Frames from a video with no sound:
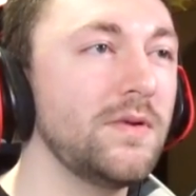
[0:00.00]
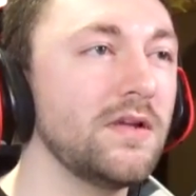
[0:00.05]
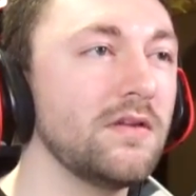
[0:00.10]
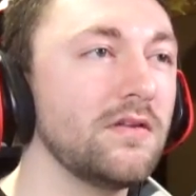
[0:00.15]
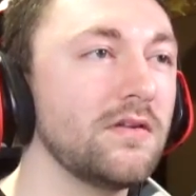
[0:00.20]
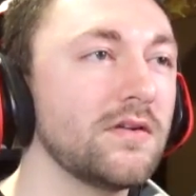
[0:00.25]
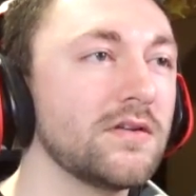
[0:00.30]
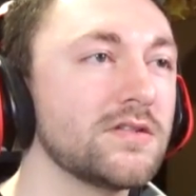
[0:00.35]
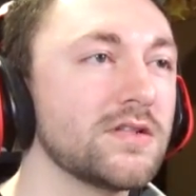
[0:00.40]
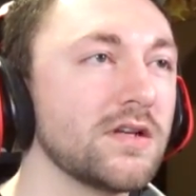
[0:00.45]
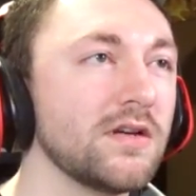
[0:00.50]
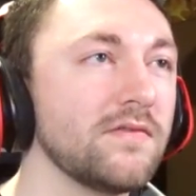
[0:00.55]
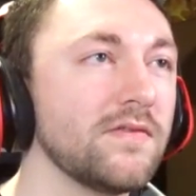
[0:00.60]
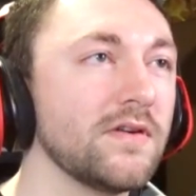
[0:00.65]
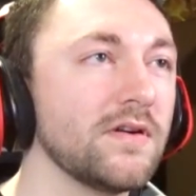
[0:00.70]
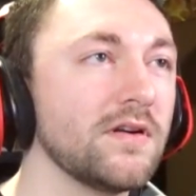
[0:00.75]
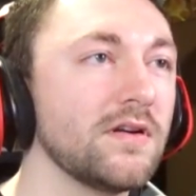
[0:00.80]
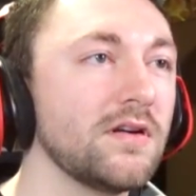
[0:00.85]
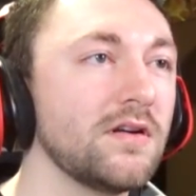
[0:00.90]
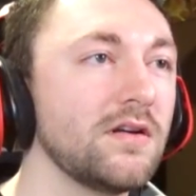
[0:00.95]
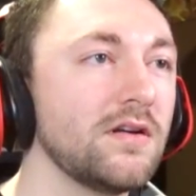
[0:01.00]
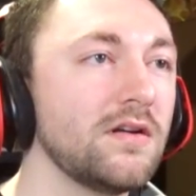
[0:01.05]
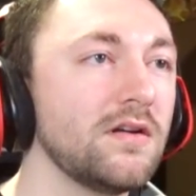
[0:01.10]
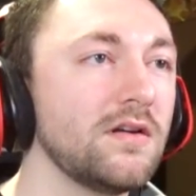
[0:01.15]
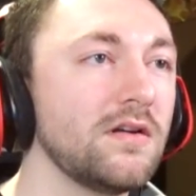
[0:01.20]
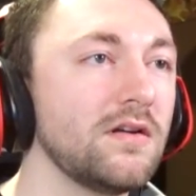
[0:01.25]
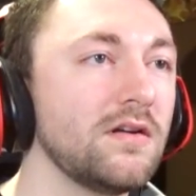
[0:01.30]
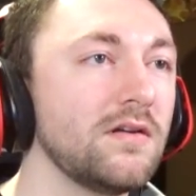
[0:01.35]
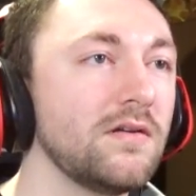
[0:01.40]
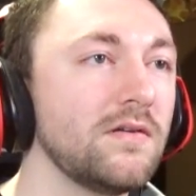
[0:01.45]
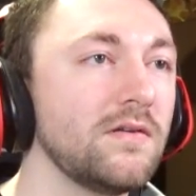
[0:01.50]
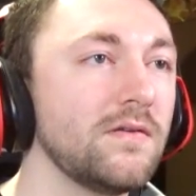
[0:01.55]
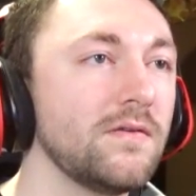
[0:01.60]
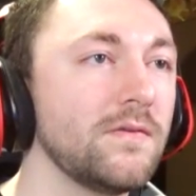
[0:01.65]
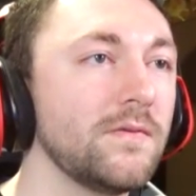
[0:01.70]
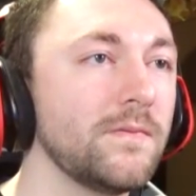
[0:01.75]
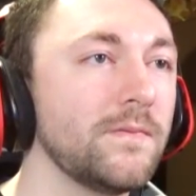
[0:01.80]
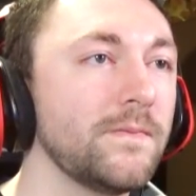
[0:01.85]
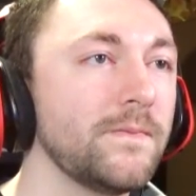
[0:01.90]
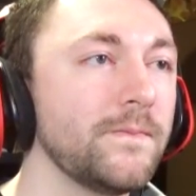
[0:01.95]
be allergic of her. What?
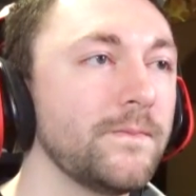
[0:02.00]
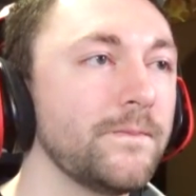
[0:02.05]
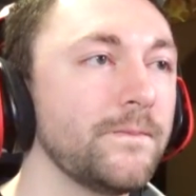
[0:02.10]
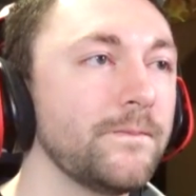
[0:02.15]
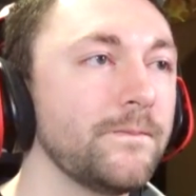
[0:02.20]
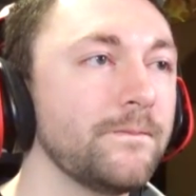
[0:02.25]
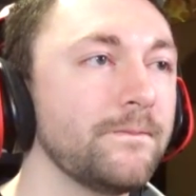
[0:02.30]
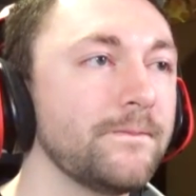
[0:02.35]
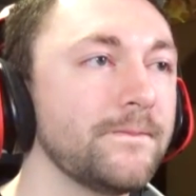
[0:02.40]
This